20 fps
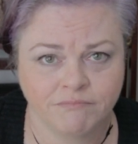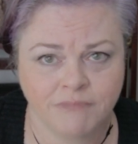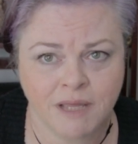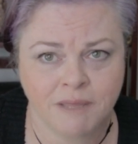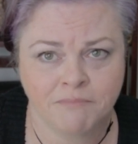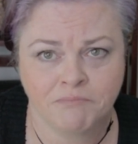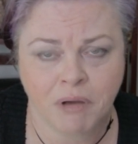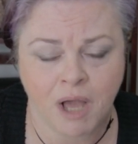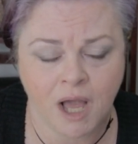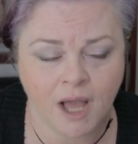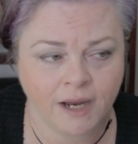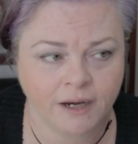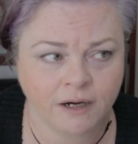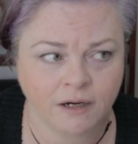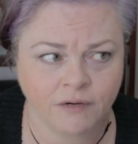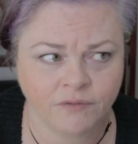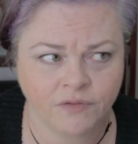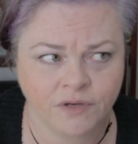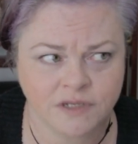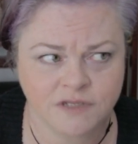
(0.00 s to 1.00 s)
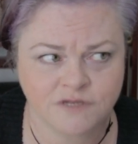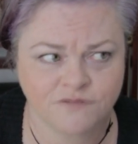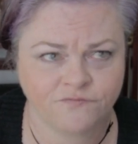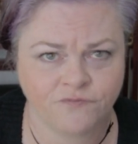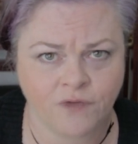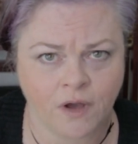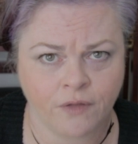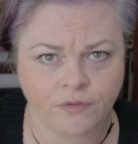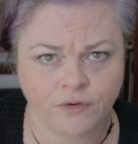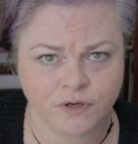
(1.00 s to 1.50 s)
empire that his
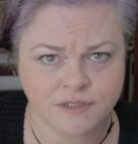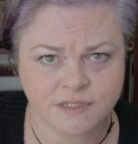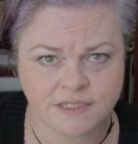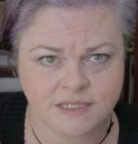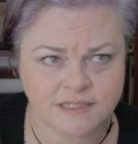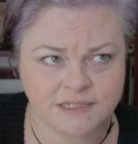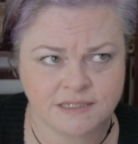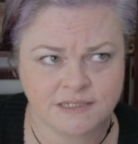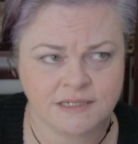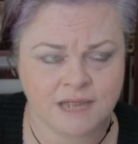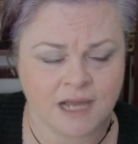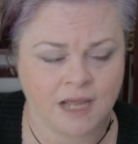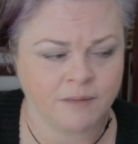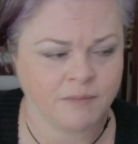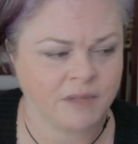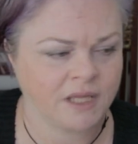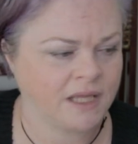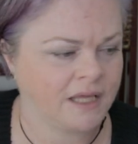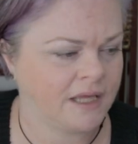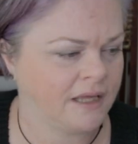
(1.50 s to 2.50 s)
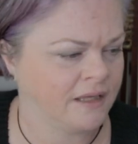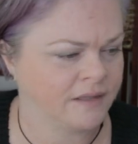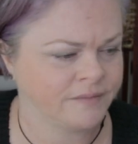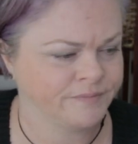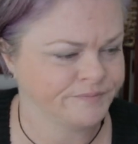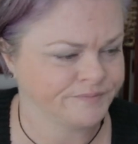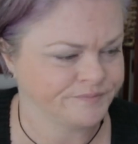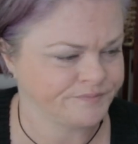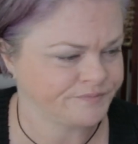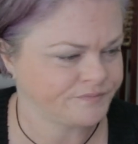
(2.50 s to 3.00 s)
father's this diamond king.